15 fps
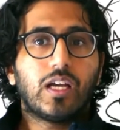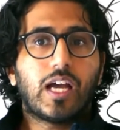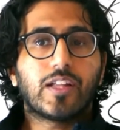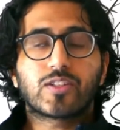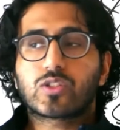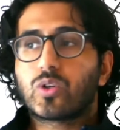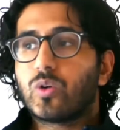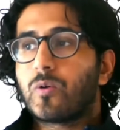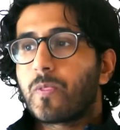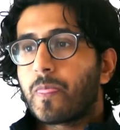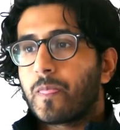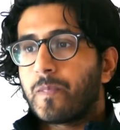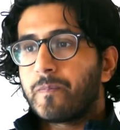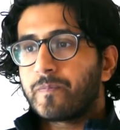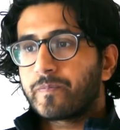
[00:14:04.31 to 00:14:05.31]
And so
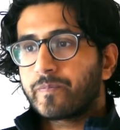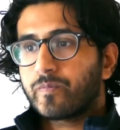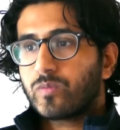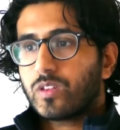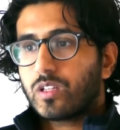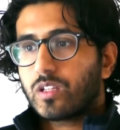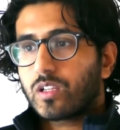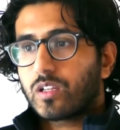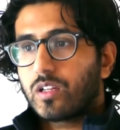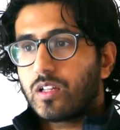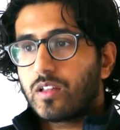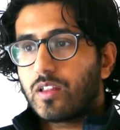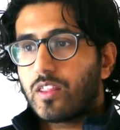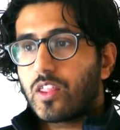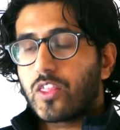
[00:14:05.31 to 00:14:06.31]

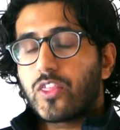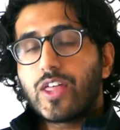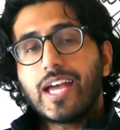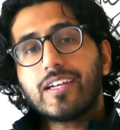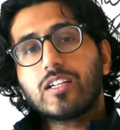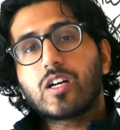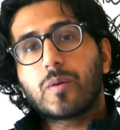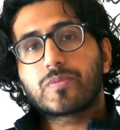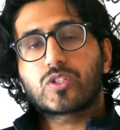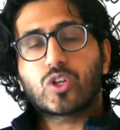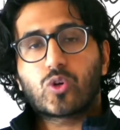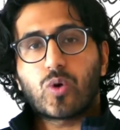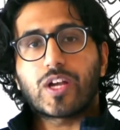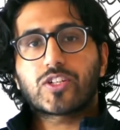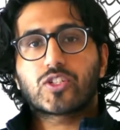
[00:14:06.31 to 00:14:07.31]
then comes
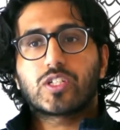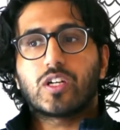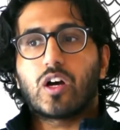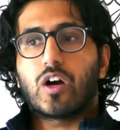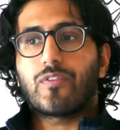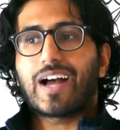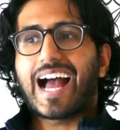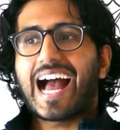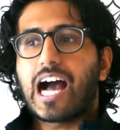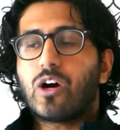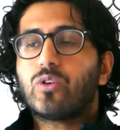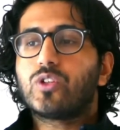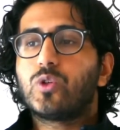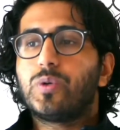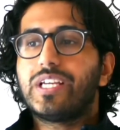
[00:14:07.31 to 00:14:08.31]
the question of
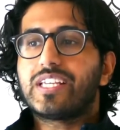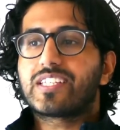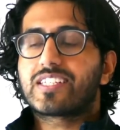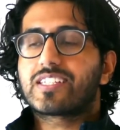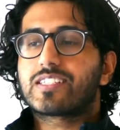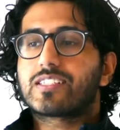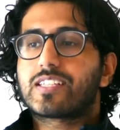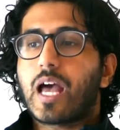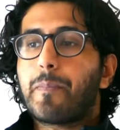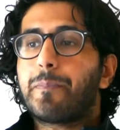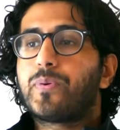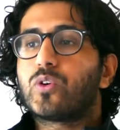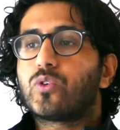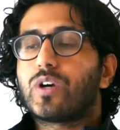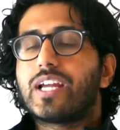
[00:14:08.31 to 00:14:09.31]
how do we
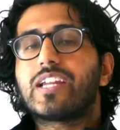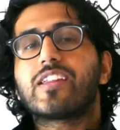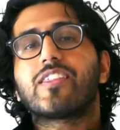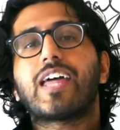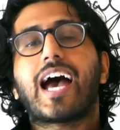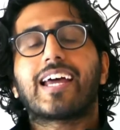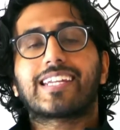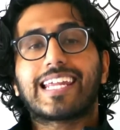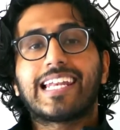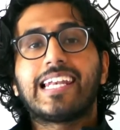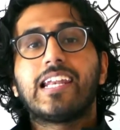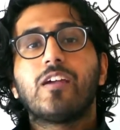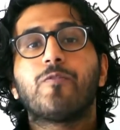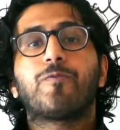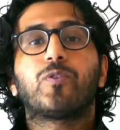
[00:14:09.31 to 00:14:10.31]
separate that
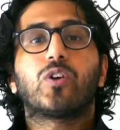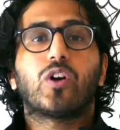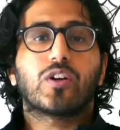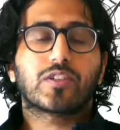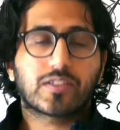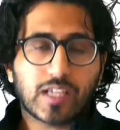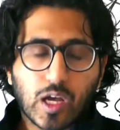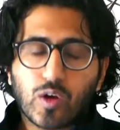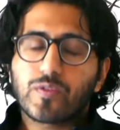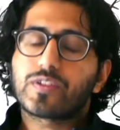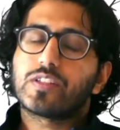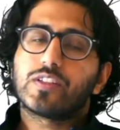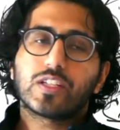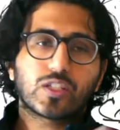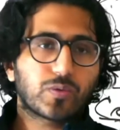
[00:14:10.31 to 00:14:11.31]
and live for
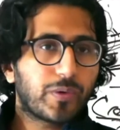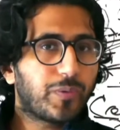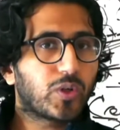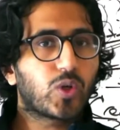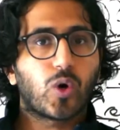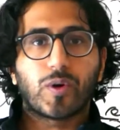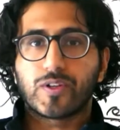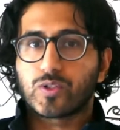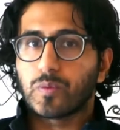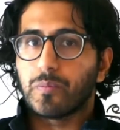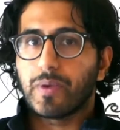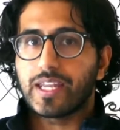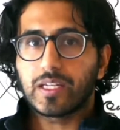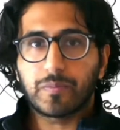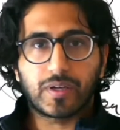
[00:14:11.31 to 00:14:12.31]
ourselves? And this we will go into
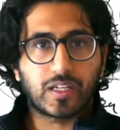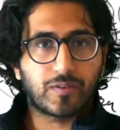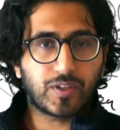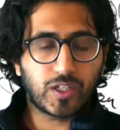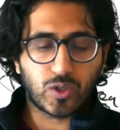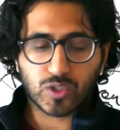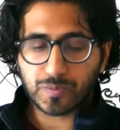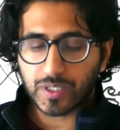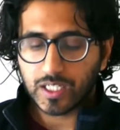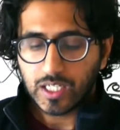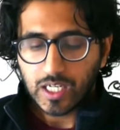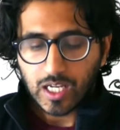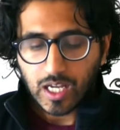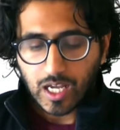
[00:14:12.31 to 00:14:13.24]
many, many videos, but